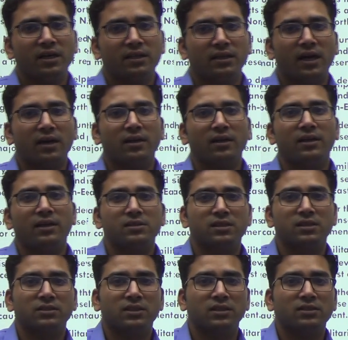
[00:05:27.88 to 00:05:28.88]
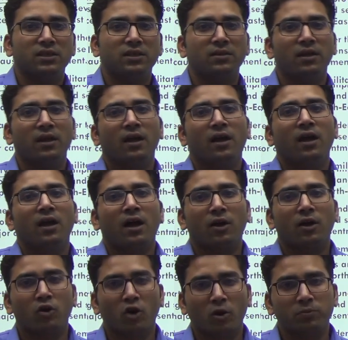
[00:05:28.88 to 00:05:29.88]
that insurgency
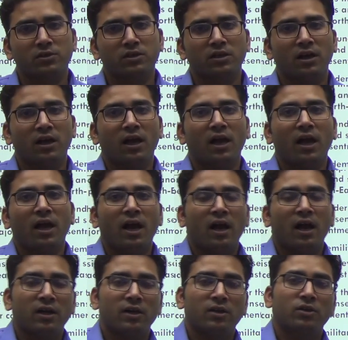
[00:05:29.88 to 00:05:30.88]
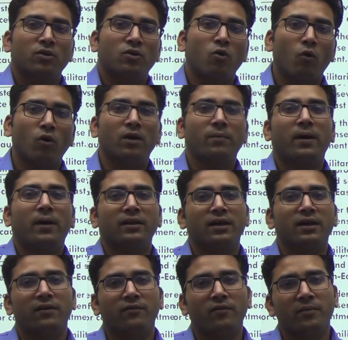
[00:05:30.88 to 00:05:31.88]
groups called by the
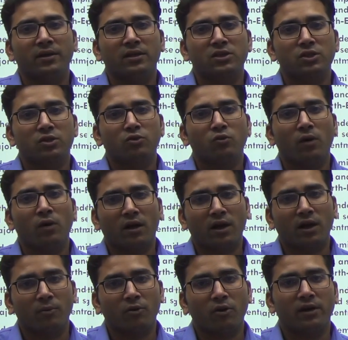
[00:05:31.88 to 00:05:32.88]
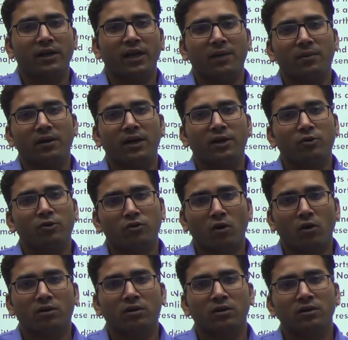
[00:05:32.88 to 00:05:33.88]
governments to come on a table and to
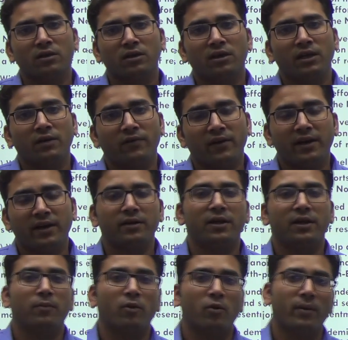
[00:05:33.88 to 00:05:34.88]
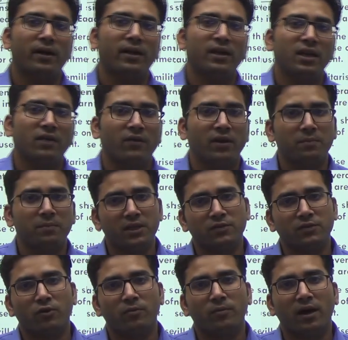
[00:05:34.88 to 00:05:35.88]
talk in a very diplomatic, in a very
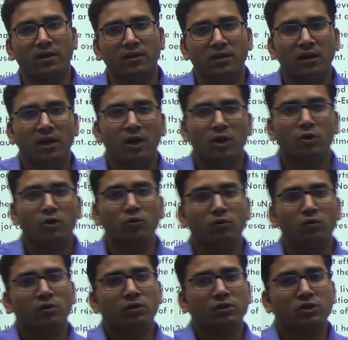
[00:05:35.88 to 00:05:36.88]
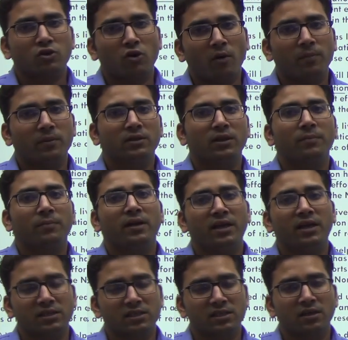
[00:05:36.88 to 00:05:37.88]
peaceful manner to stop the
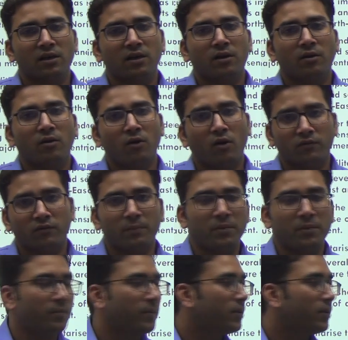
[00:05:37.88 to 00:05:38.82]
menace of the people,